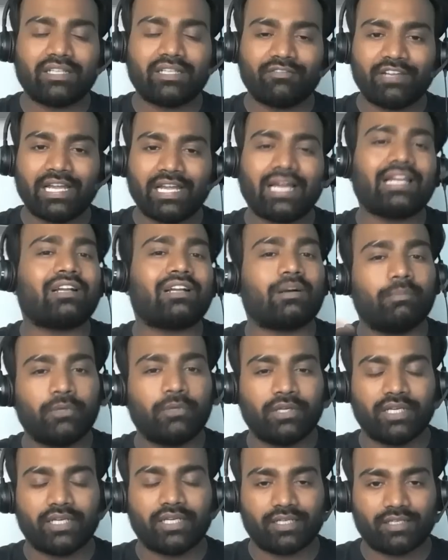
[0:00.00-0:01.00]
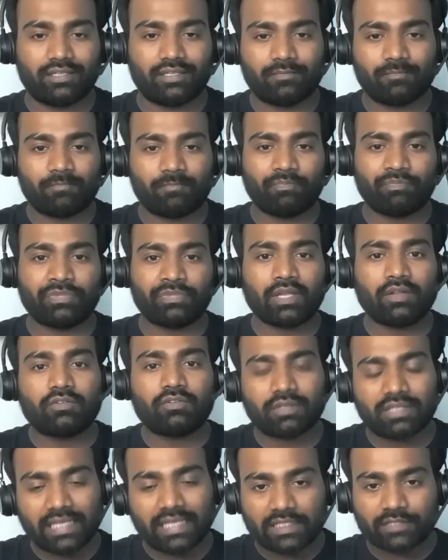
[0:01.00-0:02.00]
the way I communicate.
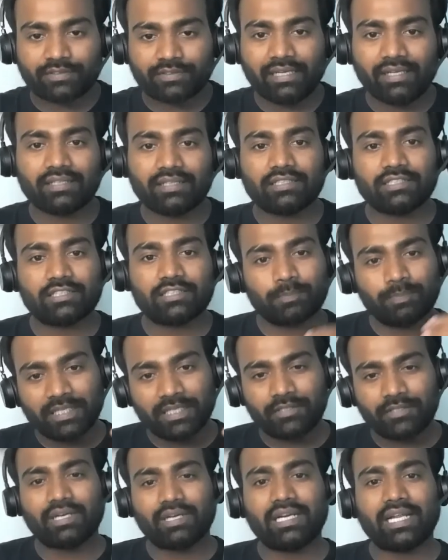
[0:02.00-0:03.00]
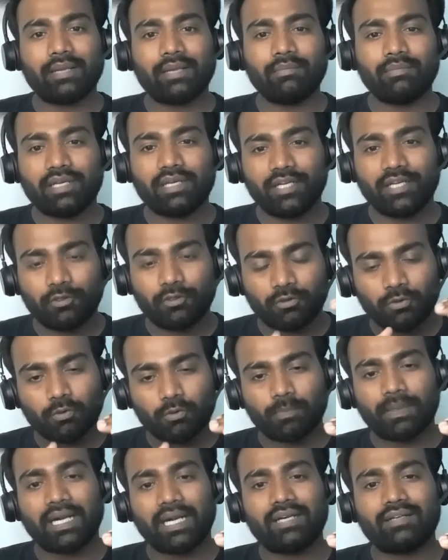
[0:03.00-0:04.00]
So that's why split your time into two
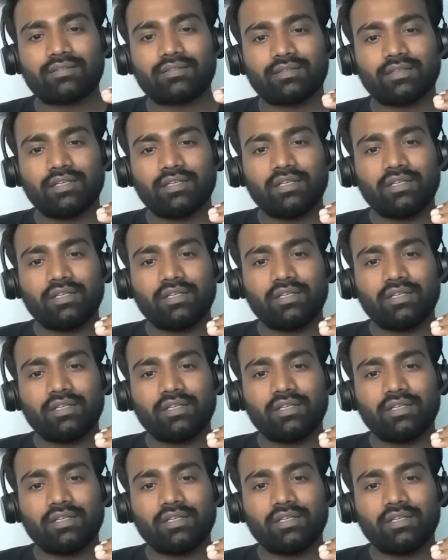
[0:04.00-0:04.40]
parts.